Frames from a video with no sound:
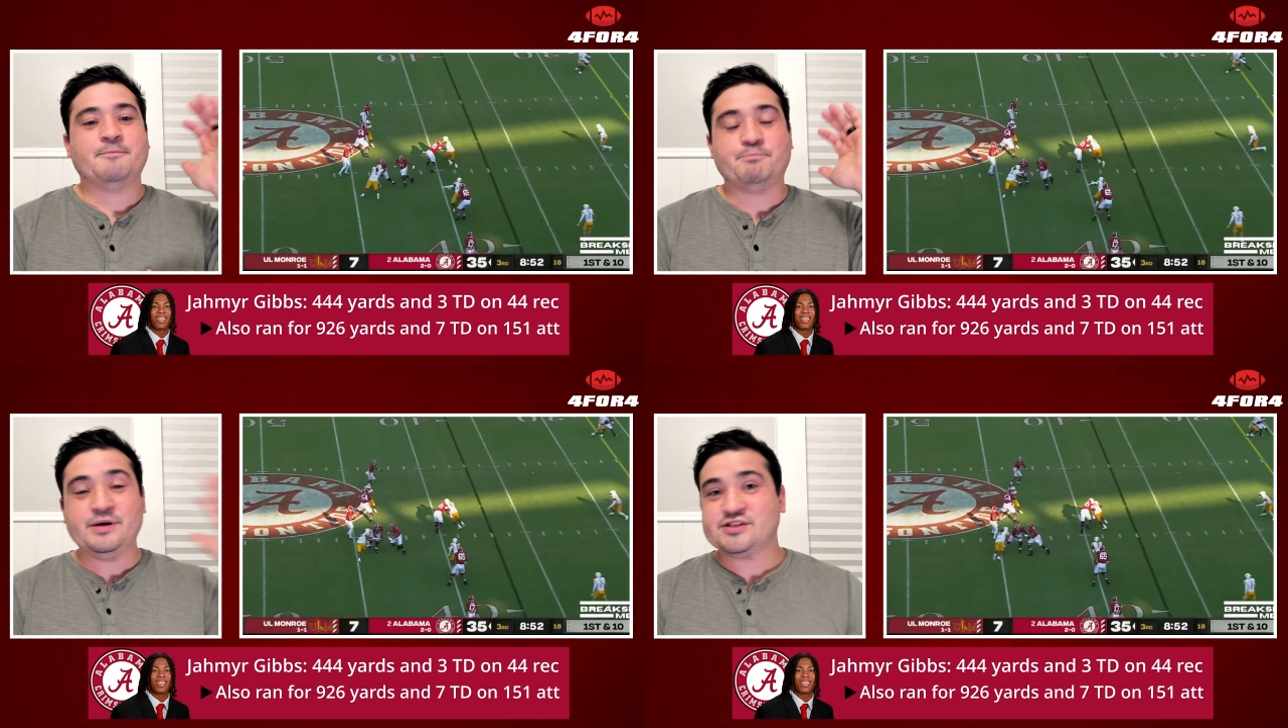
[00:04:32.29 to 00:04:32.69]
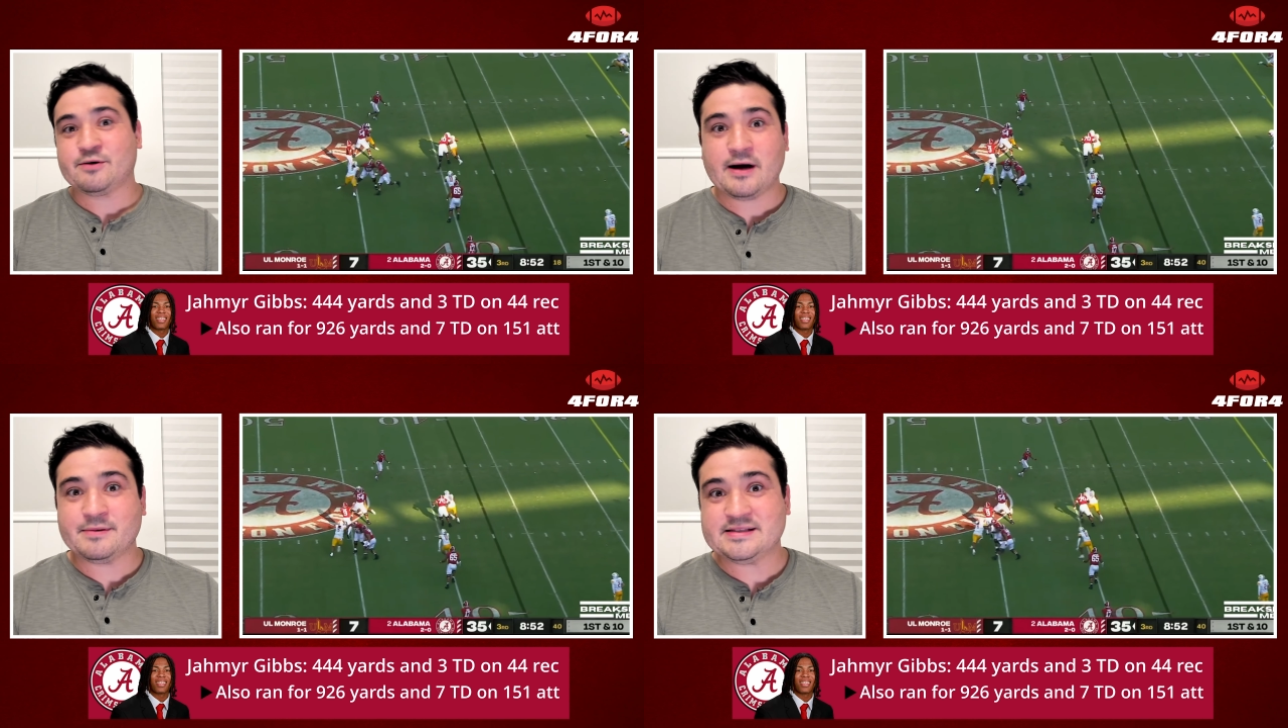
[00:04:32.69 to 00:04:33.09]

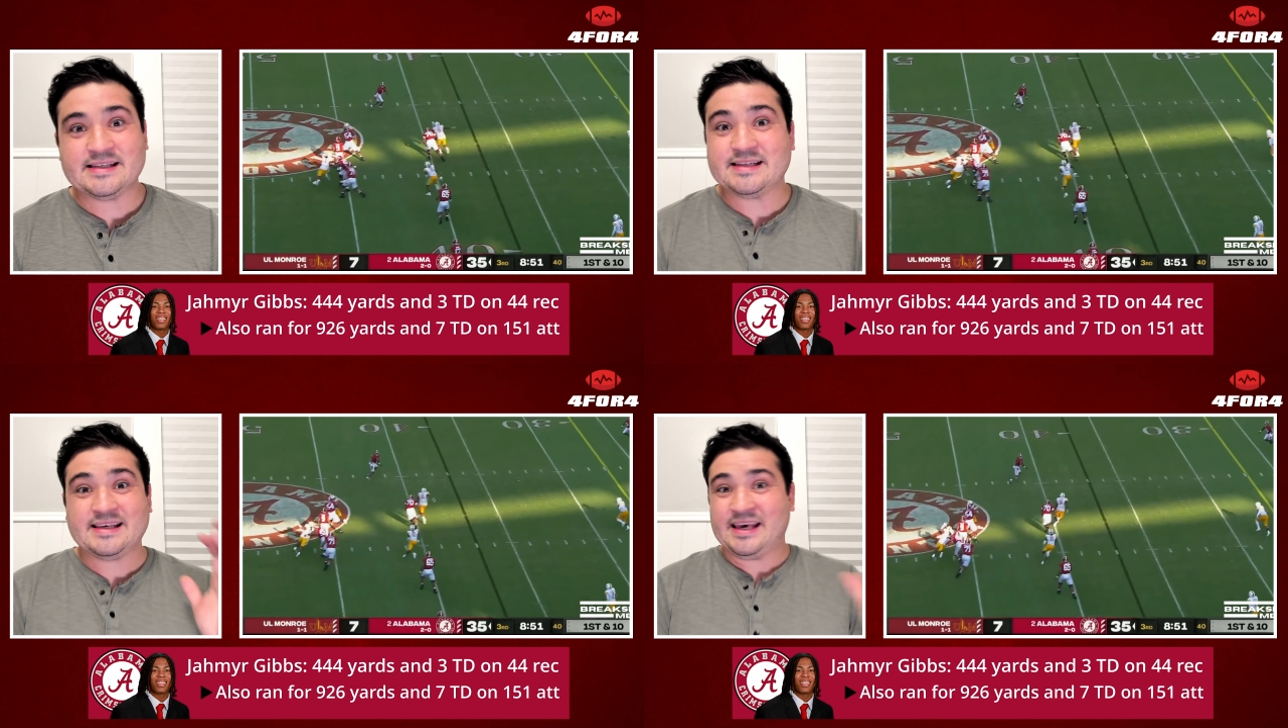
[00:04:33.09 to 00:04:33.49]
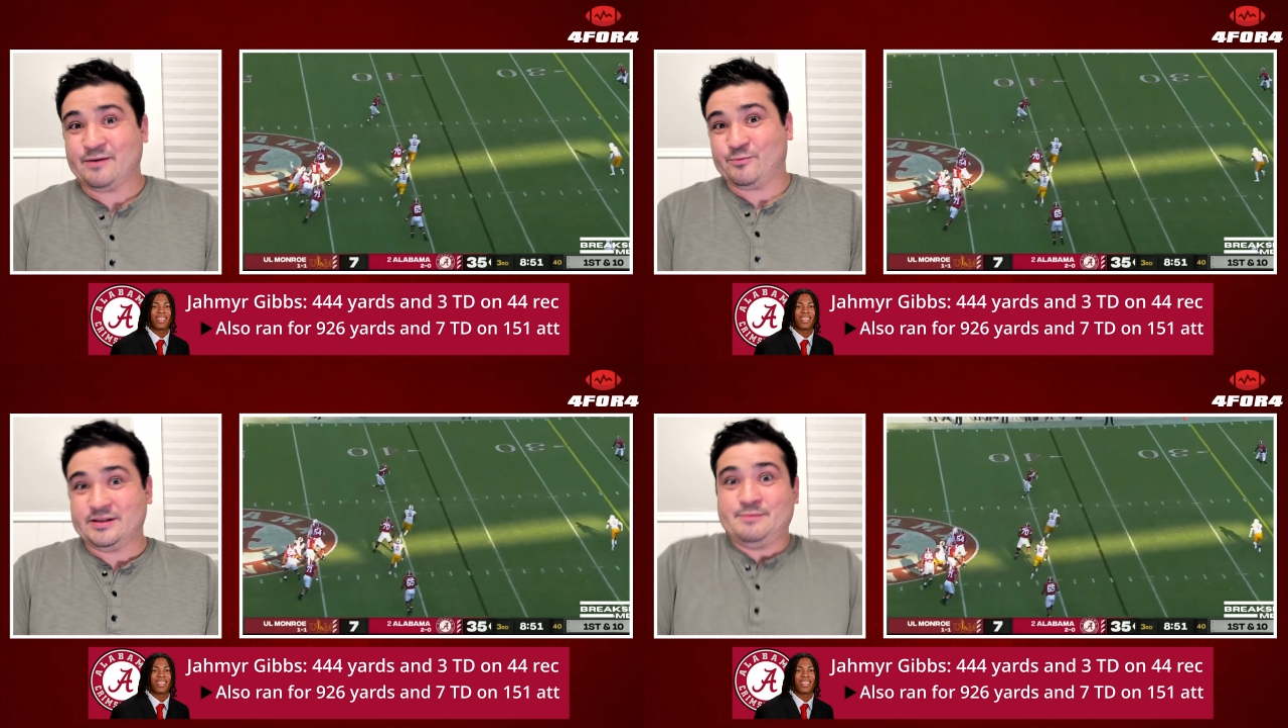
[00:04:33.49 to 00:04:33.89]
Bijan Robinson
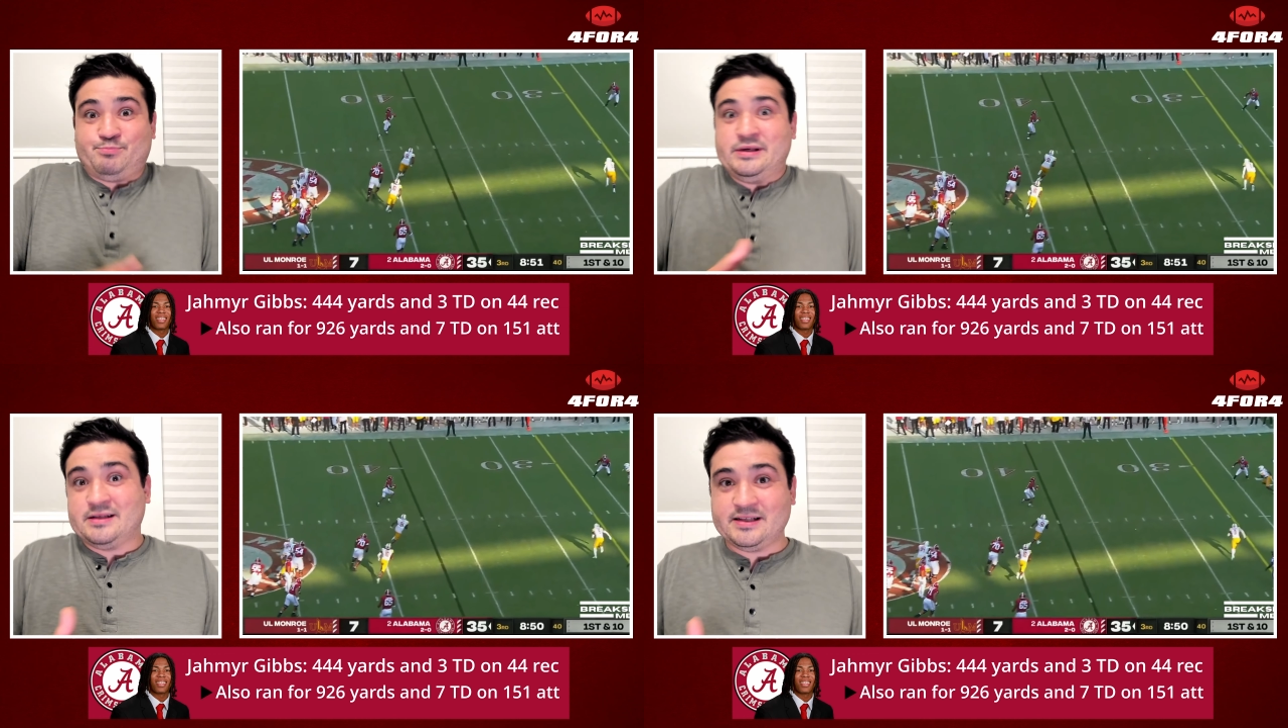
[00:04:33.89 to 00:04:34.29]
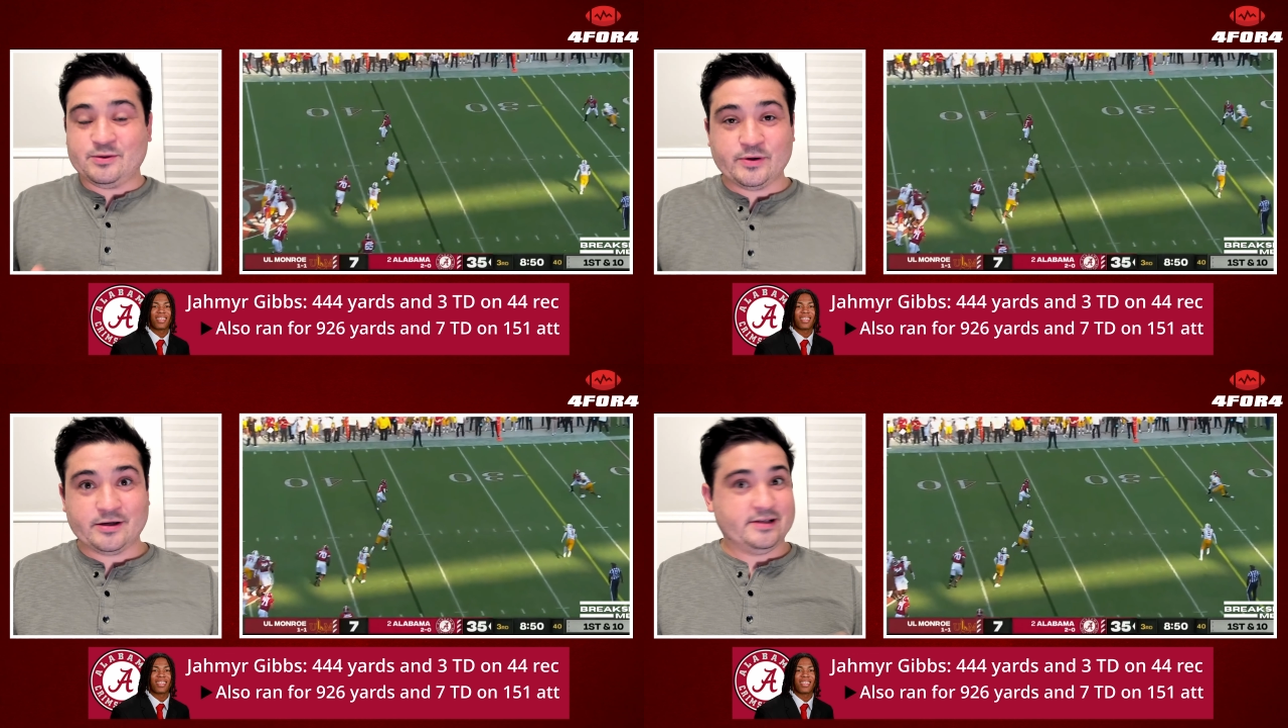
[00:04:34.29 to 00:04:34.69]
can't really be a league winner.